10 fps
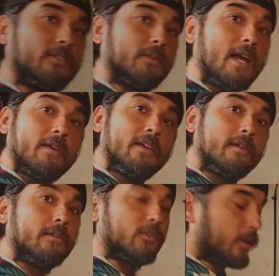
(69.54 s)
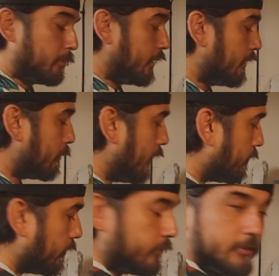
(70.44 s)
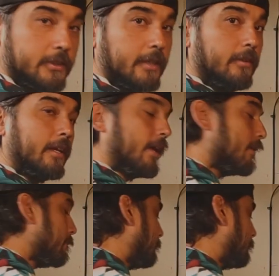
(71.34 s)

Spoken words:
now here is the completed rifle. Let's take a look at